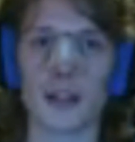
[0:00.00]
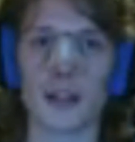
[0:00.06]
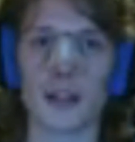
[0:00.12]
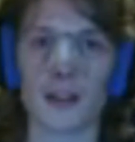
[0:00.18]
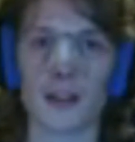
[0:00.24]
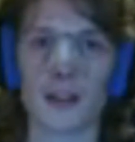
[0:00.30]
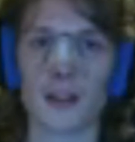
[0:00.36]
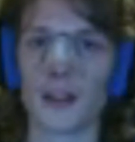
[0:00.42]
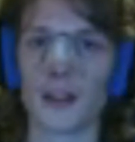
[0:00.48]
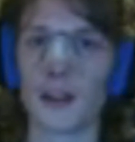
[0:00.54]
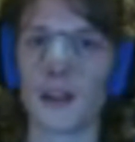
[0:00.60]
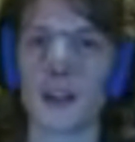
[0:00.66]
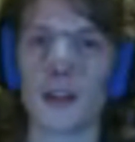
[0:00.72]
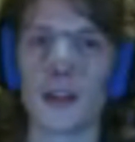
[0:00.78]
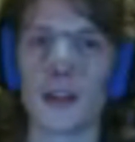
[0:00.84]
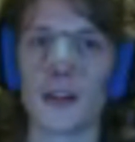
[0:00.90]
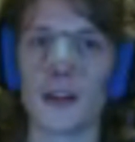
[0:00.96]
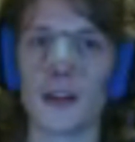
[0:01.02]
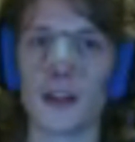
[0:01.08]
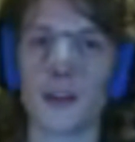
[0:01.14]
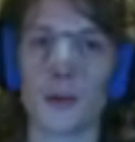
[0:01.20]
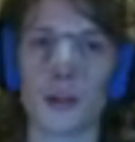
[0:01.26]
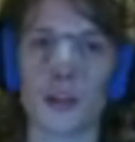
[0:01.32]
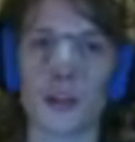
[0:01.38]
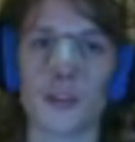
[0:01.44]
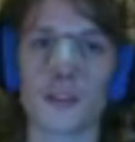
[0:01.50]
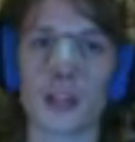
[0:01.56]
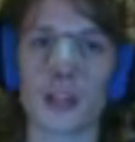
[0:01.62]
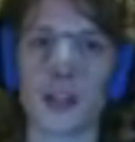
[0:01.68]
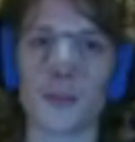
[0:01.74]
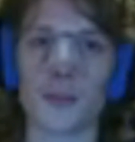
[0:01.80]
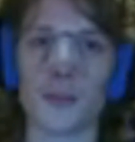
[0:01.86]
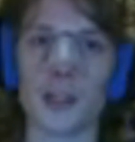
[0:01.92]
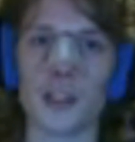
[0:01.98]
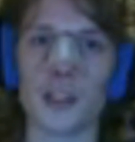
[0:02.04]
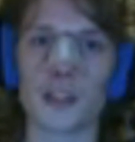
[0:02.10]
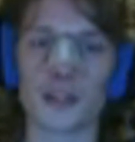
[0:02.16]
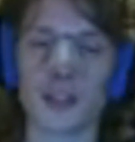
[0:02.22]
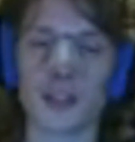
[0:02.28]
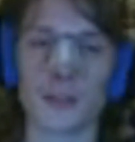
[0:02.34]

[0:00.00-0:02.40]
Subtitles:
like heroic strike one-shotting